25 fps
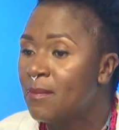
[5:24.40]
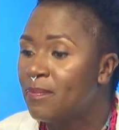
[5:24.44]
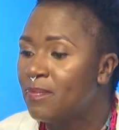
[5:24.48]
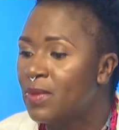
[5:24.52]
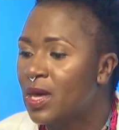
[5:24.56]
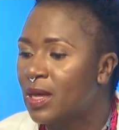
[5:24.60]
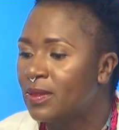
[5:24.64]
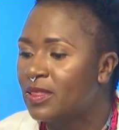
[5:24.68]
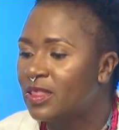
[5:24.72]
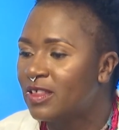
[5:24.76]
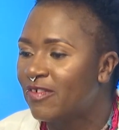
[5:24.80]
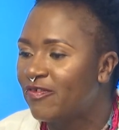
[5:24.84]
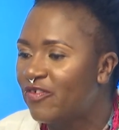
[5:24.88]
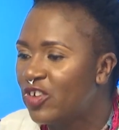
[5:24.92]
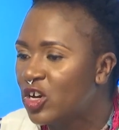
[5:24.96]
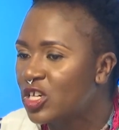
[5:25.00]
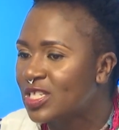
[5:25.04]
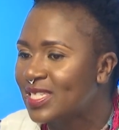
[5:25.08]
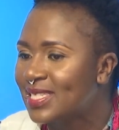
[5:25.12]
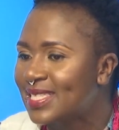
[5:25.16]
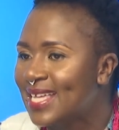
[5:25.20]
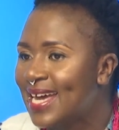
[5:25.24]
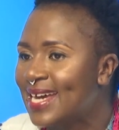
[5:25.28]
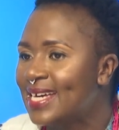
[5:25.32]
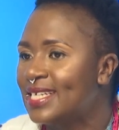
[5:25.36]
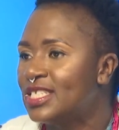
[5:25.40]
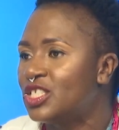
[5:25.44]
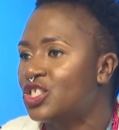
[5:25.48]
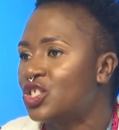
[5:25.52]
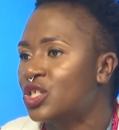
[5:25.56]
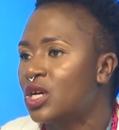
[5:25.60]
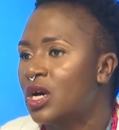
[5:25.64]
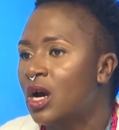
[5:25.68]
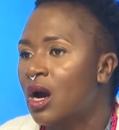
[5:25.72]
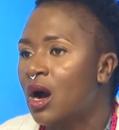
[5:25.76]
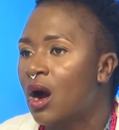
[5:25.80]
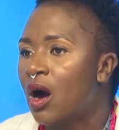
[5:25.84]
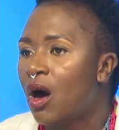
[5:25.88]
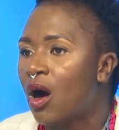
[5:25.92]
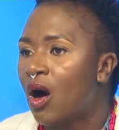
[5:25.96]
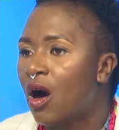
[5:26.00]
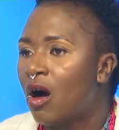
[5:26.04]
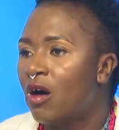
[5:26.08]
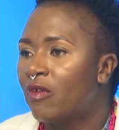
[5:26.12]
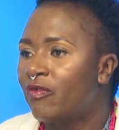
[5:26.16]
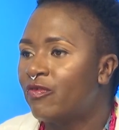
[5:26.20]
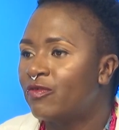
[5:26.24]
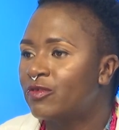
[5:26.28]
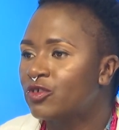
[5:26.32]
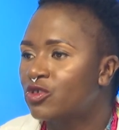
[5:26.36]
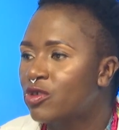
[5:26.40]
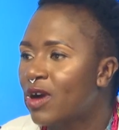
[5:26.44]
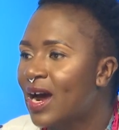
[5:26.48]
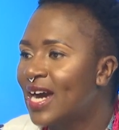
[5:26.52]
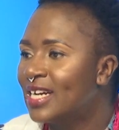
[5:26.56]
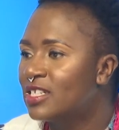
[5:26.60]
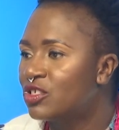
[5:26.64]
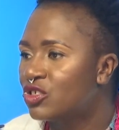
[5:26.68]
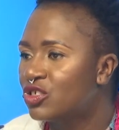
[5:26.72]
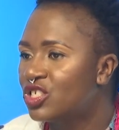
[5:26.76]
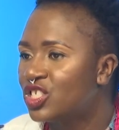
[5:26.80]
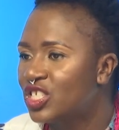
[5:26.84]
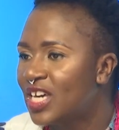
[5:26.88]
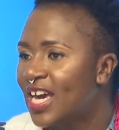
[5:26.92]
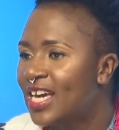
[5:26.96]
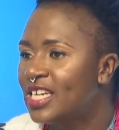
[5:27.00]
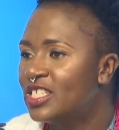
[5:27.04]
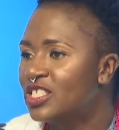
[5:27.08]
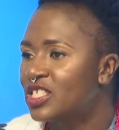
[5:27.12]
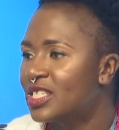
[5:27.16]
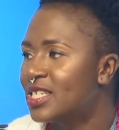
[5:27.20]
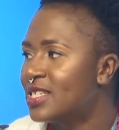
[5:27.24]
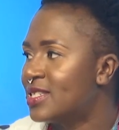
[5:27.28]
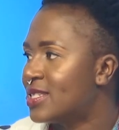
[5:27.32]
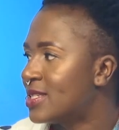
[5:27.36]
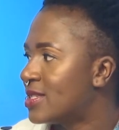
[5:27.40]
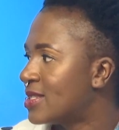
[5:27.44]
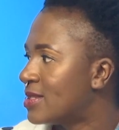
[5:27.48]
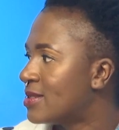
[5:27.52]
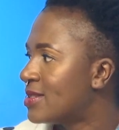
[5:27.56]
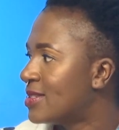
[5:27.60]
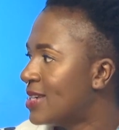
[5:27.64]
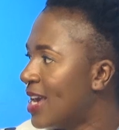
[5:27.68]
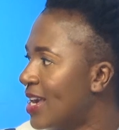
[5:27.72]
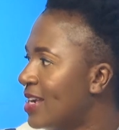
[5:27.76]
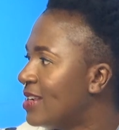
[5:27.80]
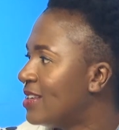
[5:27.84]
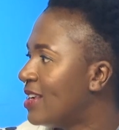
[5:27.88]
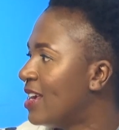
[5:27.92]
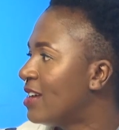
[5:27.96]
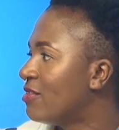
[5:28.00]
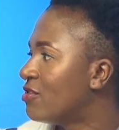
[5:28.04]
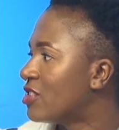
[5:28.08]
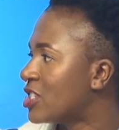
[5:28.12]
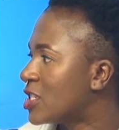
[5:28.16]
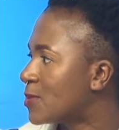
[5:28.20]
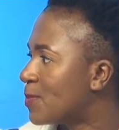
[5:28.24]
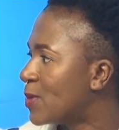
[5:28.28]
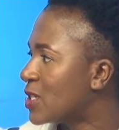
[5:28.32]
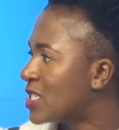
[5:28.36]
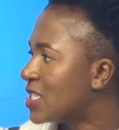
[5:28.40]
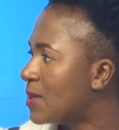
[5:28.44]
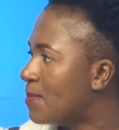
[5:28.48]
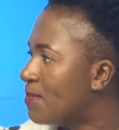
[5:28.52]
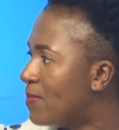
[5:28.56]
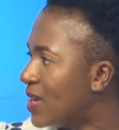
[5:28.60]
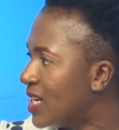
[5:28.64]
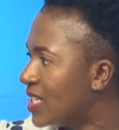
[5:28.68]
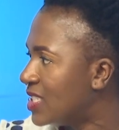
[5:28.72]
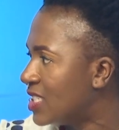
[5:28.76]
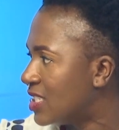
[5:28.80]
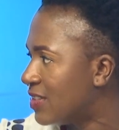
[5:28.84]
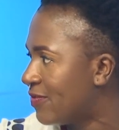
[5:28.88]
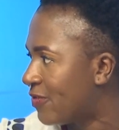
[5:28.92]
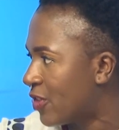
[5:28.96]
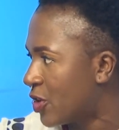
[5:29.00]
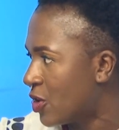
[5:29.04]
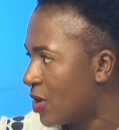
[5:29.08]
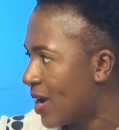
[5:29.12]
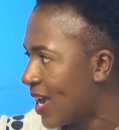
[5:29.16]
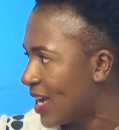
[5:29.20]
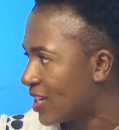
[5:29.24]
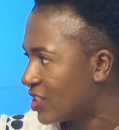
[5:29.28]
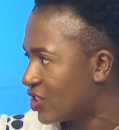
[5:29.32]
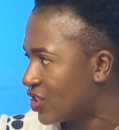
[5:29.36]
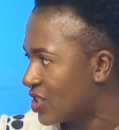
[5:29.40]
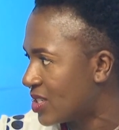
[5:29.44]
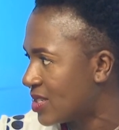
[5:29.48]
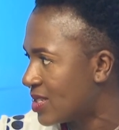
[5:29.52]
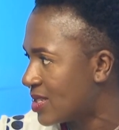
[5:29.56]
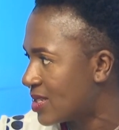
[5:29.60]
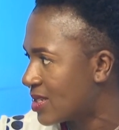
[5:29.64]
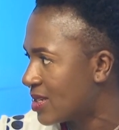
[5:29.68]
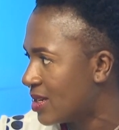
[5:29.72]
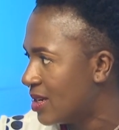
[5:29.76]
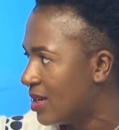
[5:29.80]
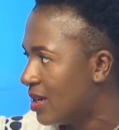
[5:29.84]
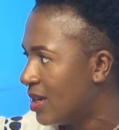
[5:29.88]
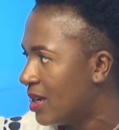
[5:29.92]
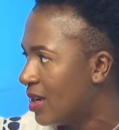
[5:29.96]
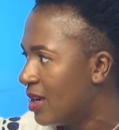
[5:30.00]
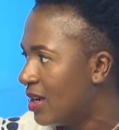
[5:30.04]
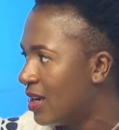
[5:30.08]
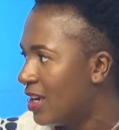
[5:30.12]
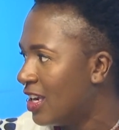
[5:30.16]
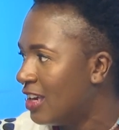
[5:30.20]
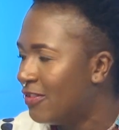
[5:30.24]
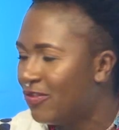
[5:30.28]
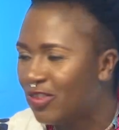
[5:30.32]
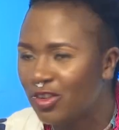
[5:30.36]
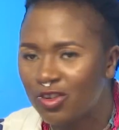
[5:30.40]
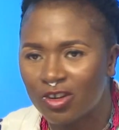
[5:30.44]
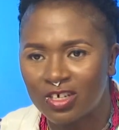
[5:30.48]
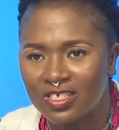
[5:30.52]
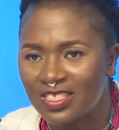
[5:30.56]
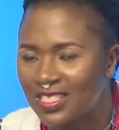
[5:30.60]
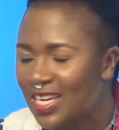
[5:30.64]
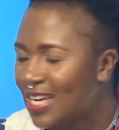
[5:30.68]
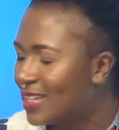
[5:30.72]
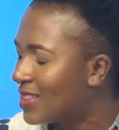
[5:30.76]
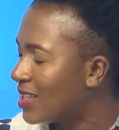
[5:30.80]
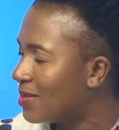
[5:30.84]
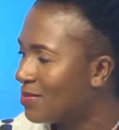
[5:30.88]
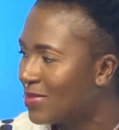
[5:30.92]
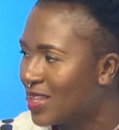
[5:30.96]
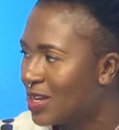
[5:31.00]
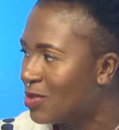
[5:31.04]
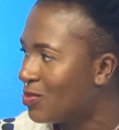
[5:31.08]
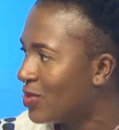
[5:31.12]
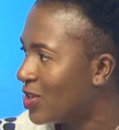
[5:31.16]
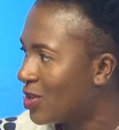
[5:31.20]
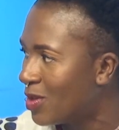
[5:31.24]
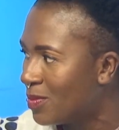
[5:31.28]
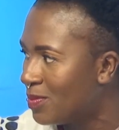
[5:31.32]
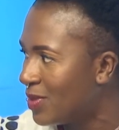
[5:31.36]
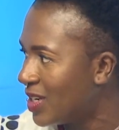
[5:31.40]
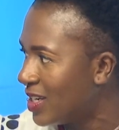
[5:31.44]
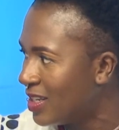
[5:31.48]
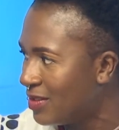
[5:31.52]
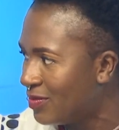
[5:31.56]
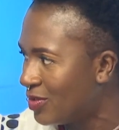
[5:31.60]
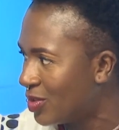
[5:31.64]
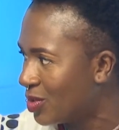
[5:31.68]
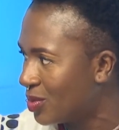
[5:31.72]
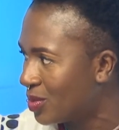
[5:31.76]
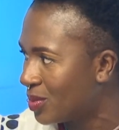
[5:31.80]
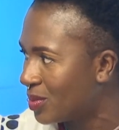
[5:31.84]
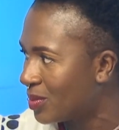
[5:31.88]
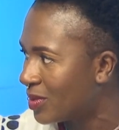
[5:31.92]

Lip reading: The first stage of trying to change is taking responsibility for your actions. If you don't take them, then we don't believe you.